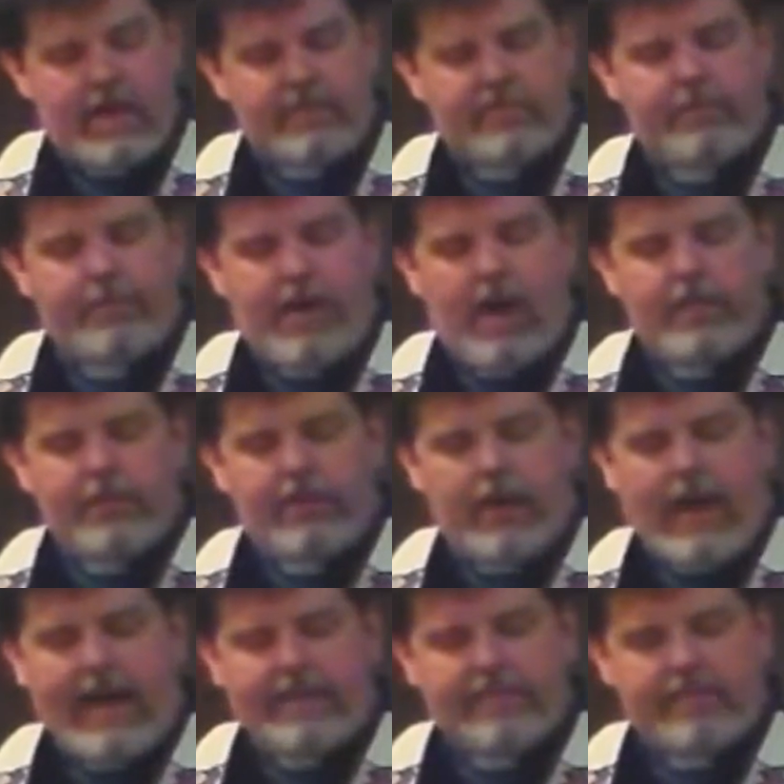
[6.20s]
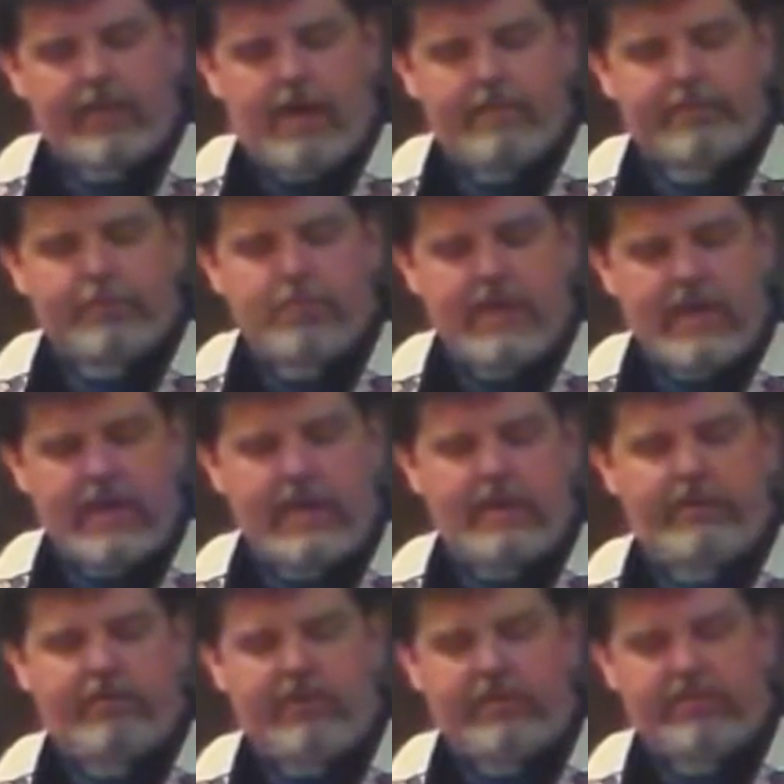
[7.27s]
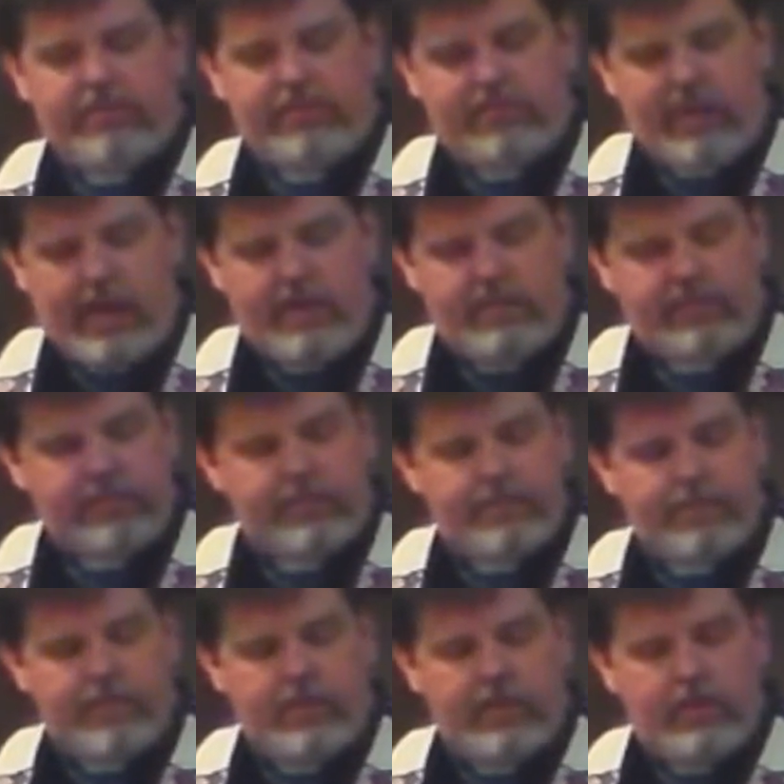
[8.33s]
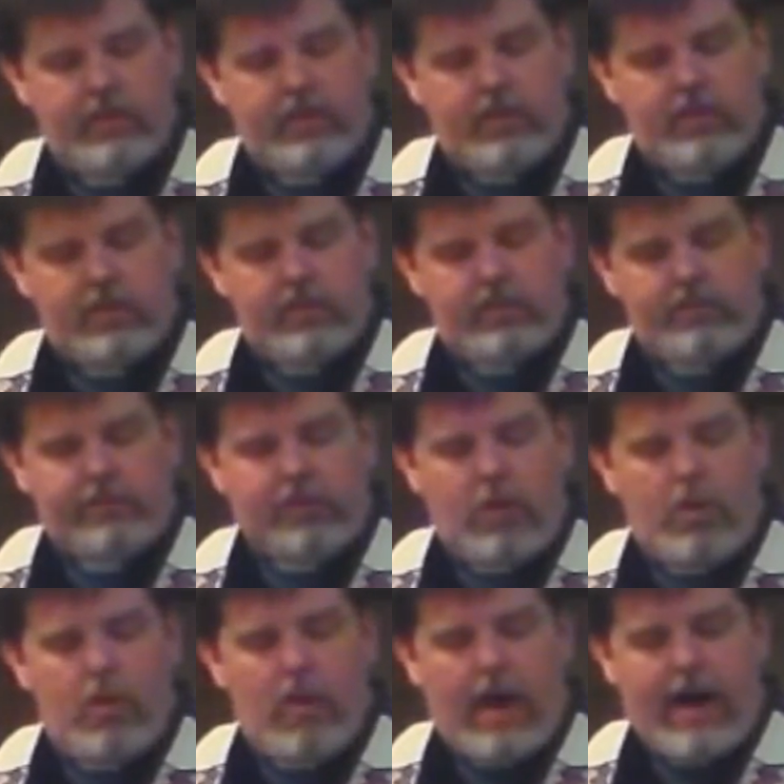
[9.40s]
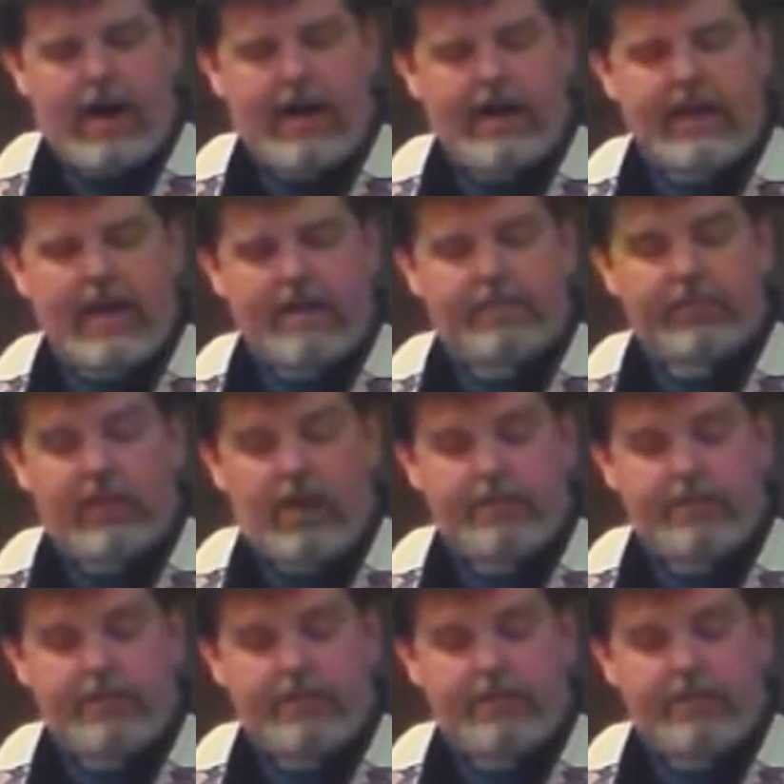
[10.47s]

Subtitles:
As the Father has loved me, Jesus says, so I have